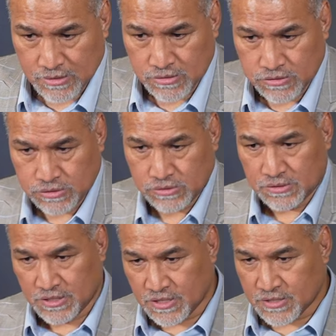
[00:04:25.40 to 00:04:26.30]

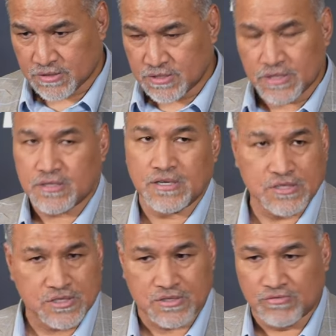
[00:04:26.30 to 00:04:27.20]
it,
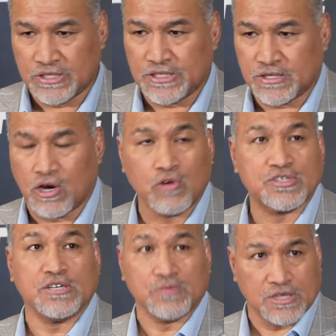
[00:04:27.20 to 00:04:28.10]
it's really the whole
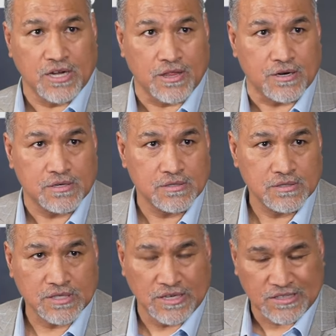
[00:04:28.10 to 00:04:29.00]
team together
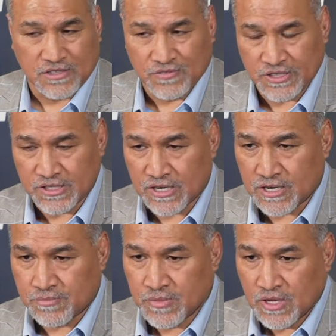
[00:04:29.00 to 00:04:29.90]
collectively.
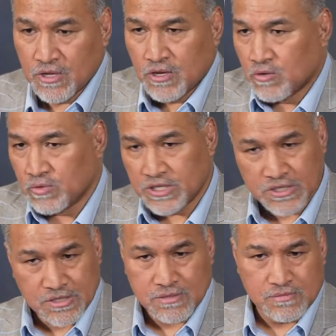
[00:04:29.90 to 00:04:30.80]
Um,
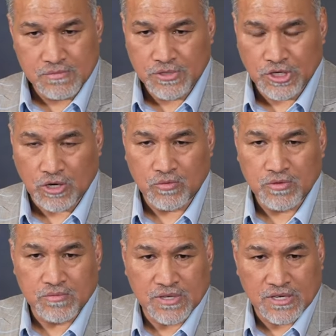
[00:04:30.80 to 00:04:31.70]
we, you know,
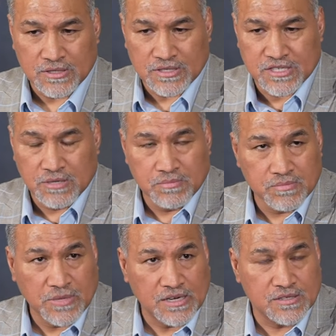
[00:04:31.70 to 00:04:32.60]
we the, the
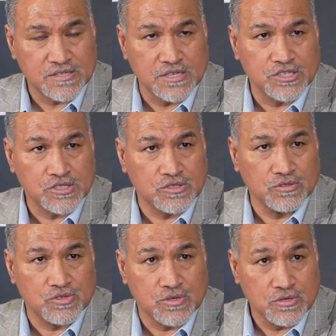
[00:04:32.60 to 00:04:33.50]
team made a decision
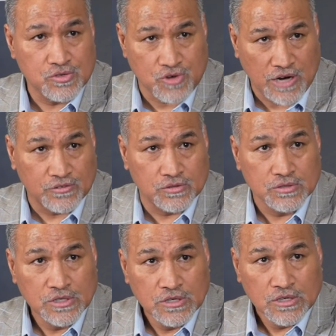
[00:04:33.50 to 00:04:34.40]
to
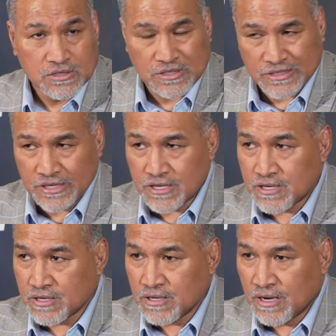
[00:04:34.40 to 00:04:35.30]
travel the league.
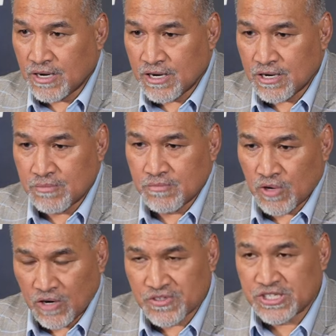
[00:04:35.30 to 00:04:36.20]
Um,
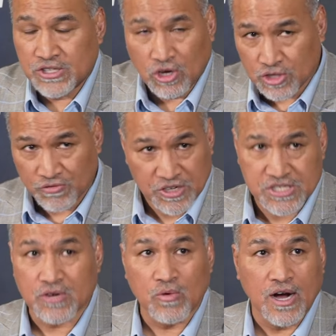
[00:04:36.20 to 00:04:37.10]
obviously, the only
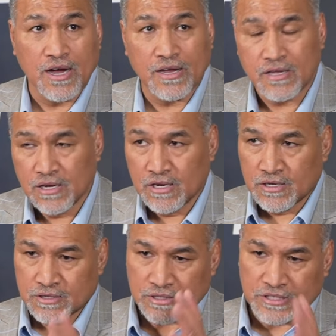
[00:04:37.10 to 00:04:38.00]
reason why
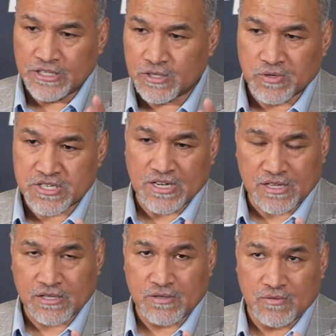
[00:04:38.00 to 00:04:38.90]
the league was
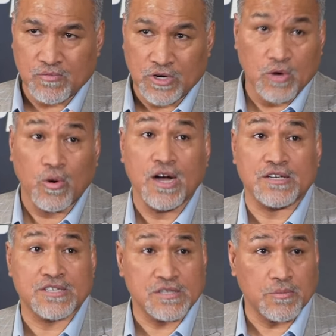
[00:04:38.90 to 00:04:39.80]
at where it
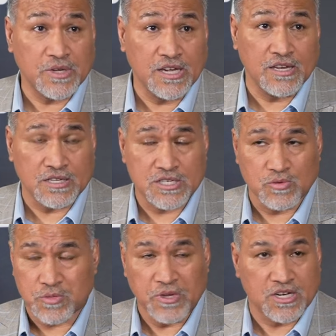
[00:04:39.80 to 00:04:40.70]
was in the beginnings
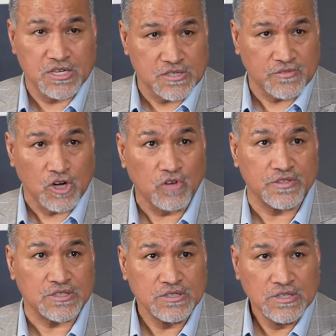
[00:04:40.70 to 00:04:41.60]
was because of
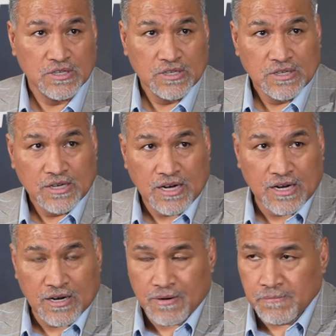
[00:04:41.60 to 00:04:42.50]
COVID.
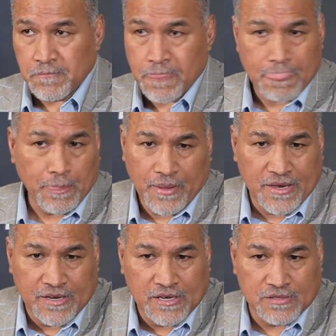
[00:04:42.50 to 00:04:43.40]
Um,
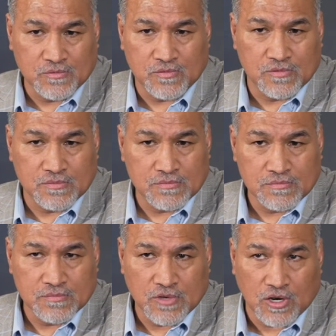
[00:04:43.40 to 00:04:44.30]
and then,
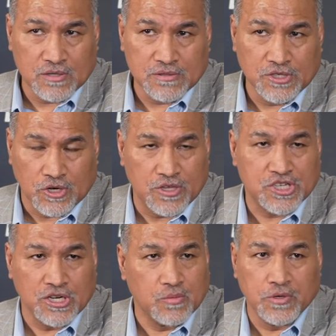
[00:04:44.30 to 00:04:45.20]
uh, you know,
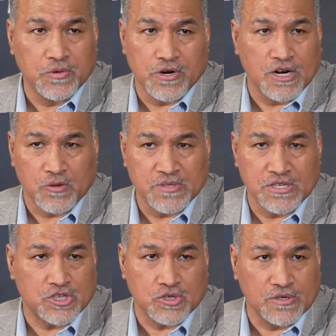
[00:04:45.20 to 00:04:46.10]
this year we were
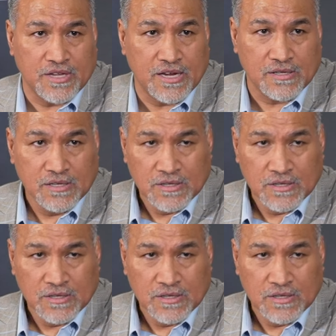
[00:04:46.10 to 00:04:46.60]
100% sure that